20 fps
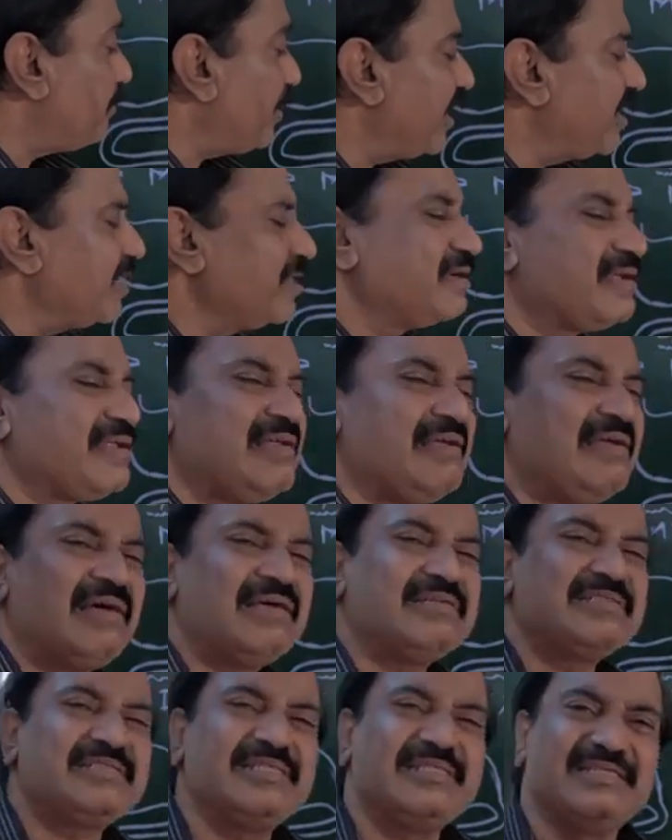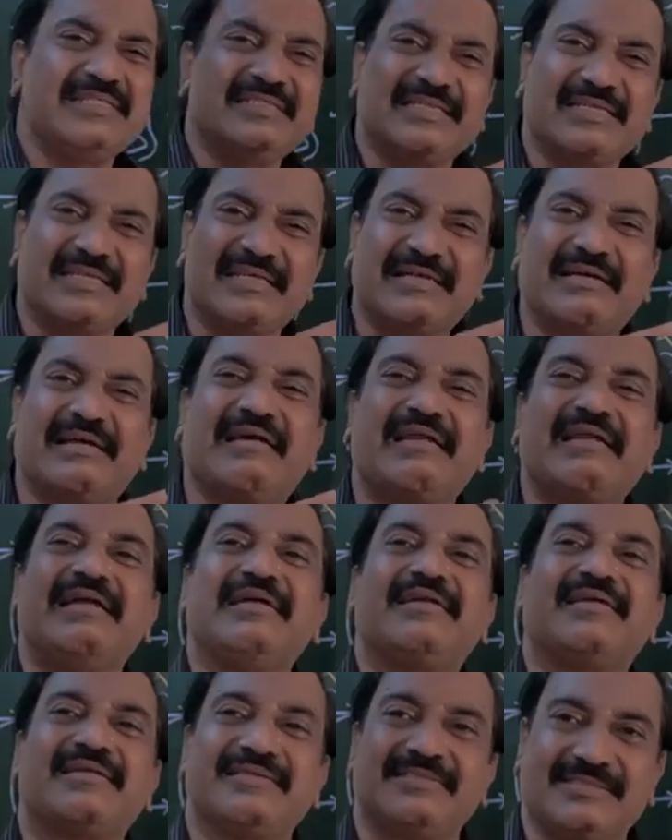pancreas, it is at a
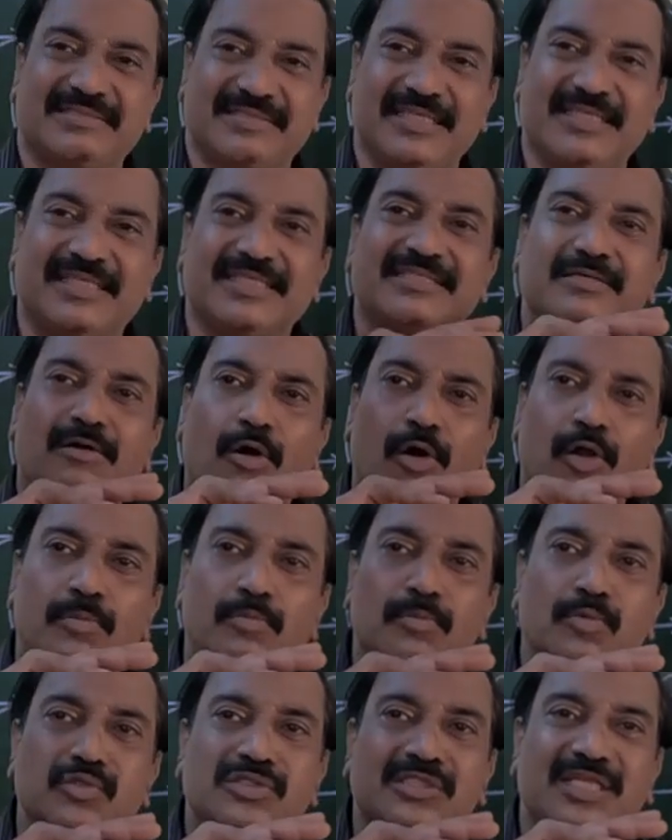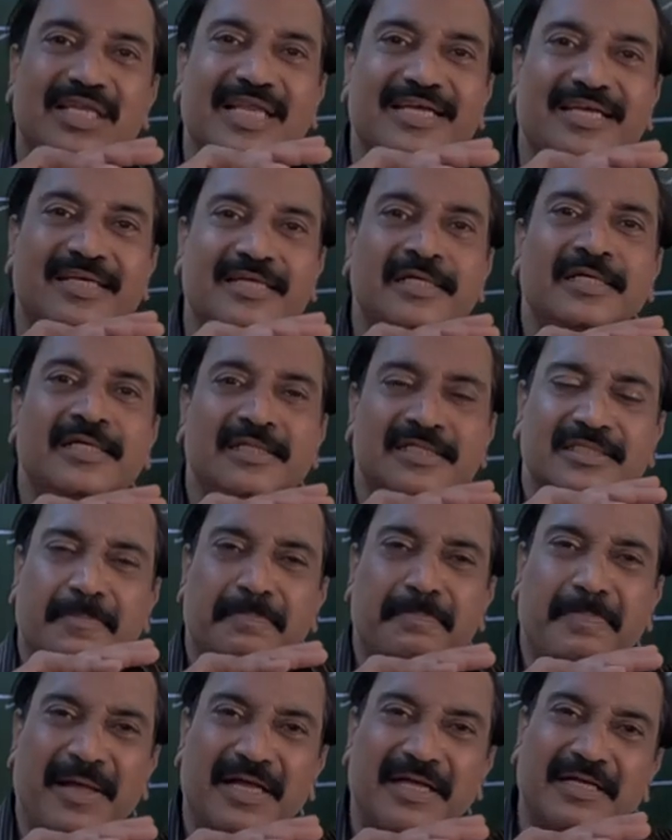great risk. It is almost like the
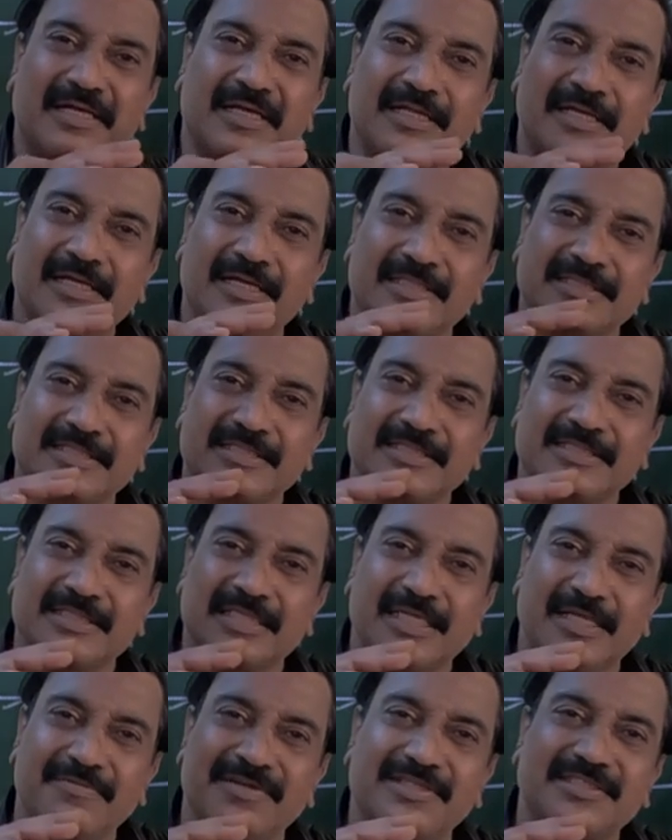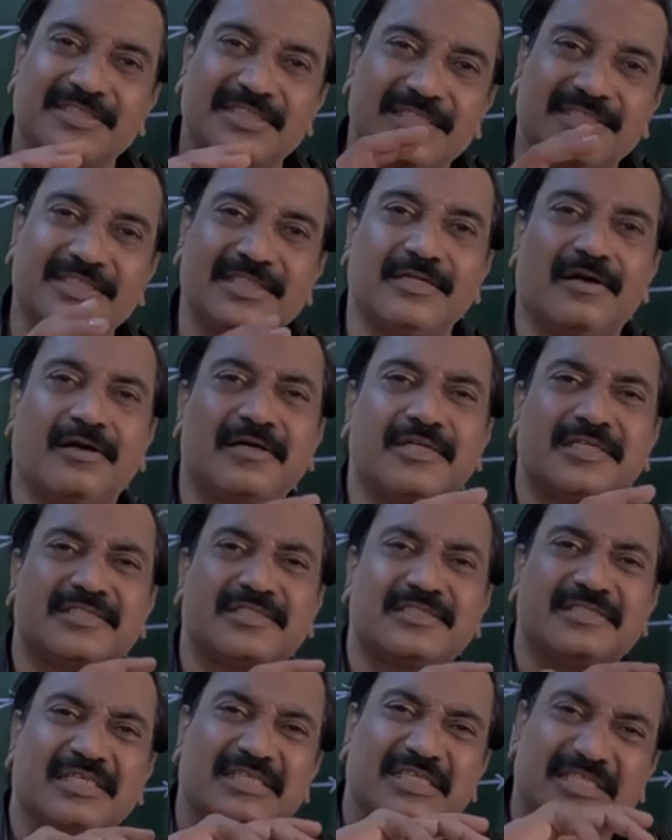pancreas is given such an orders
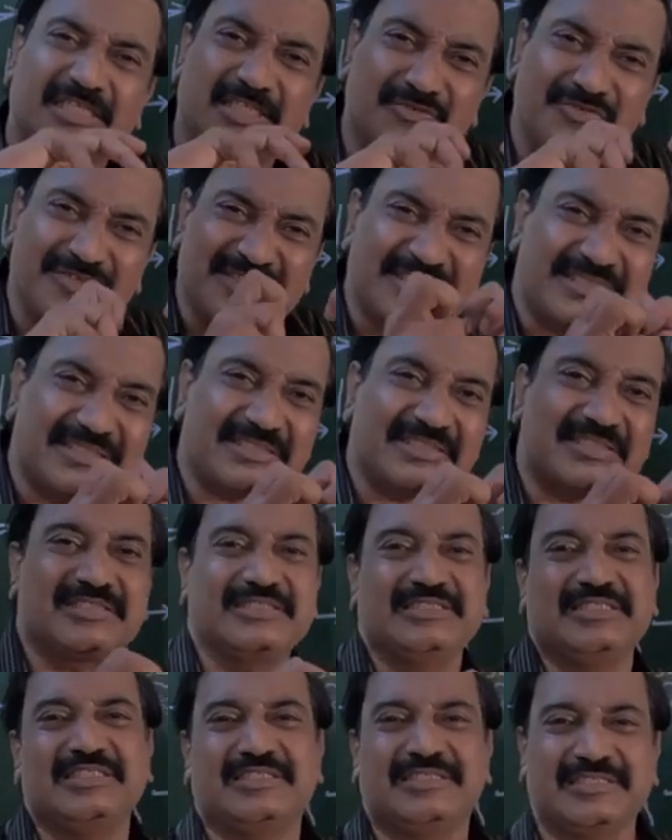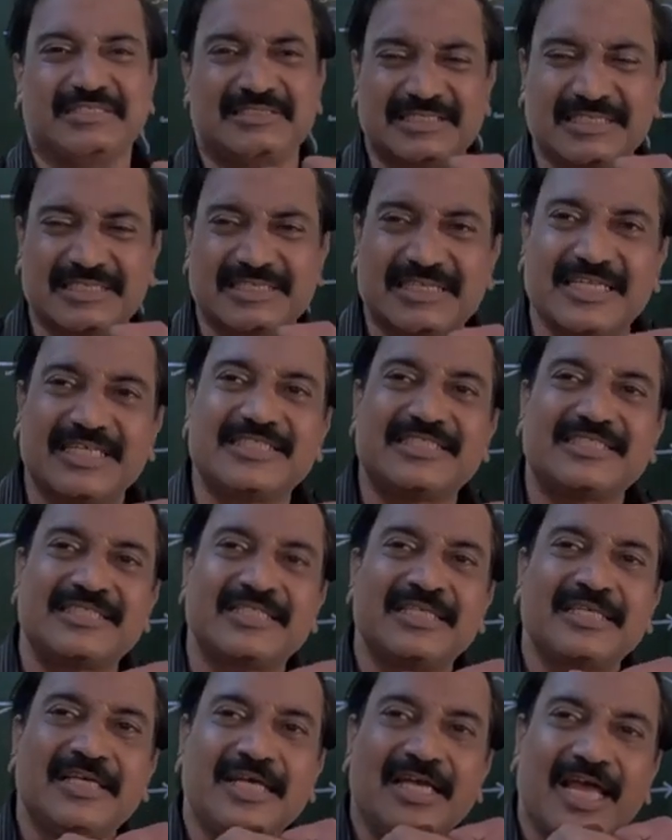that it twists, it secretes
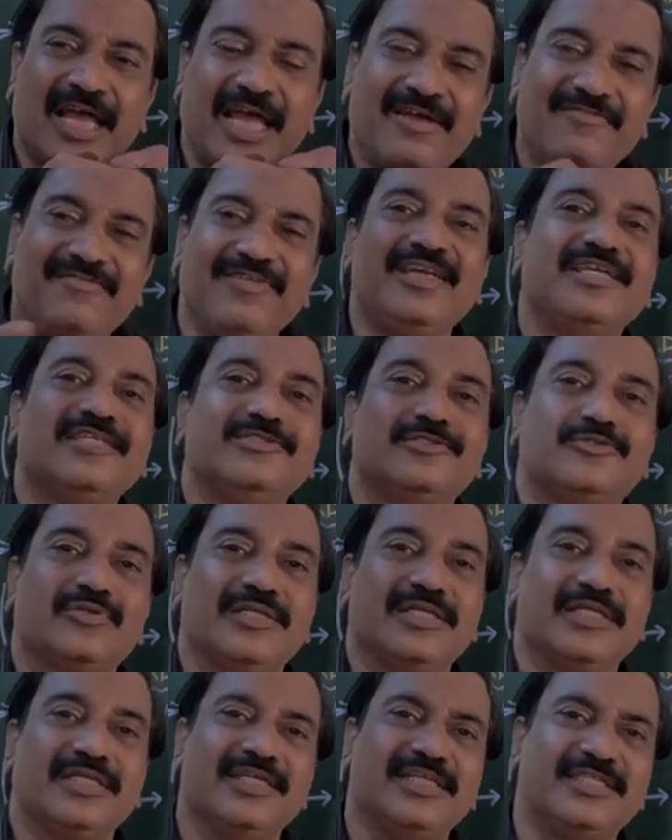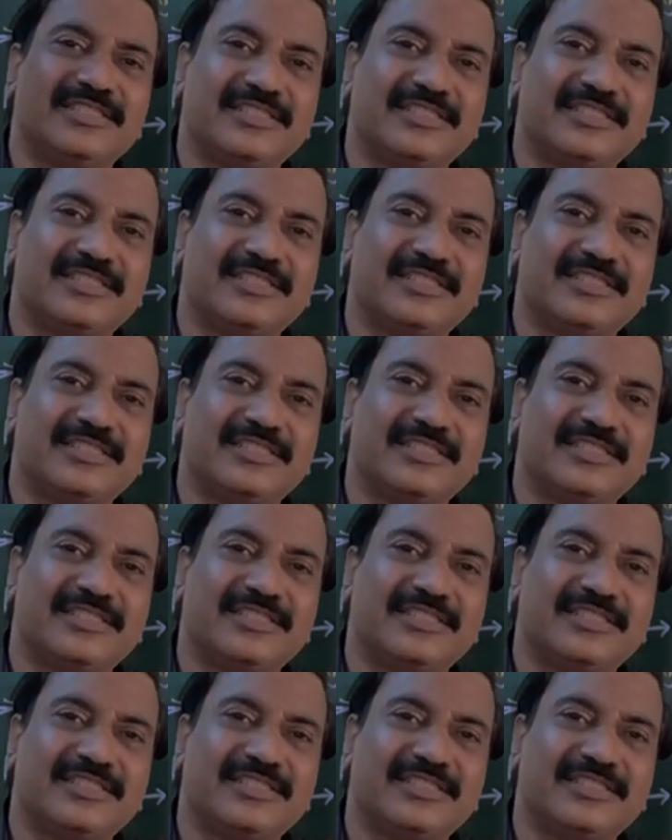heavy insulin.